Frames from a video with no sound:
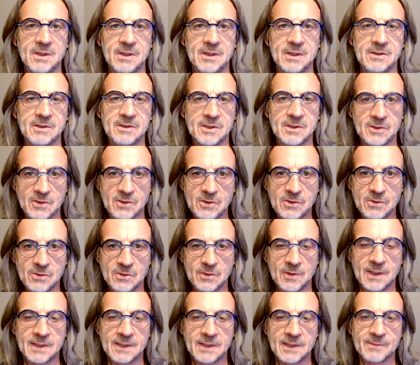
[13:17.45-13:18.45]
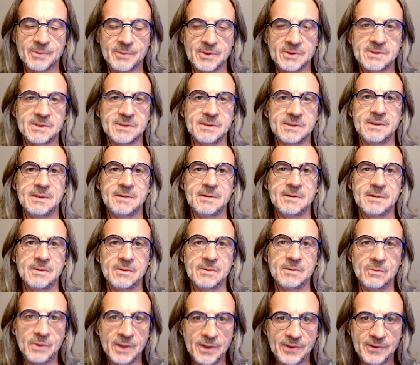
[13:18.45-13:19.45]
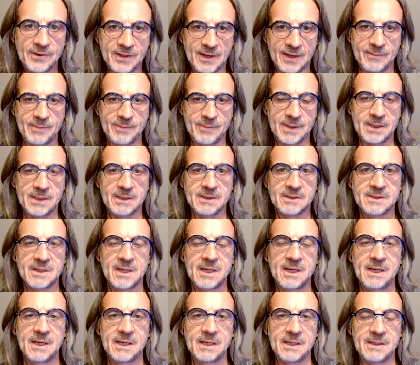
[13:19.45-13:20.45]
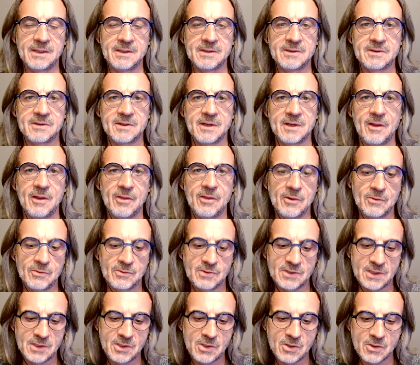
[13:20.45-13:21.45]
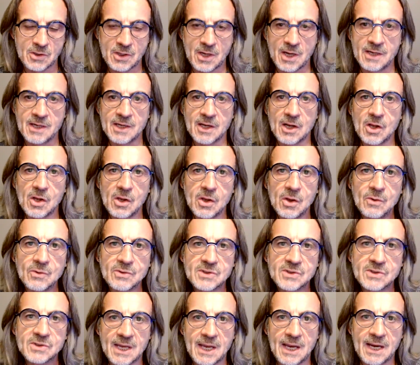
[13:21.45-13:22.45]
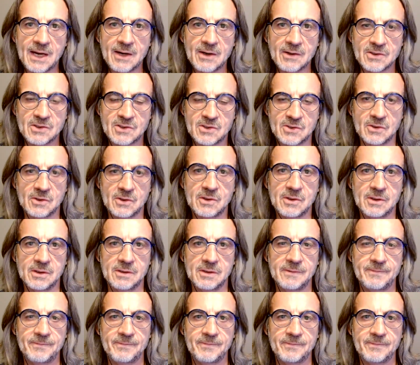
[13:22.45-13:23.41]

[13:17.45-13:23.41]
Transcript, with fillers: to do as a person with diabetes is those in your kind of close care circle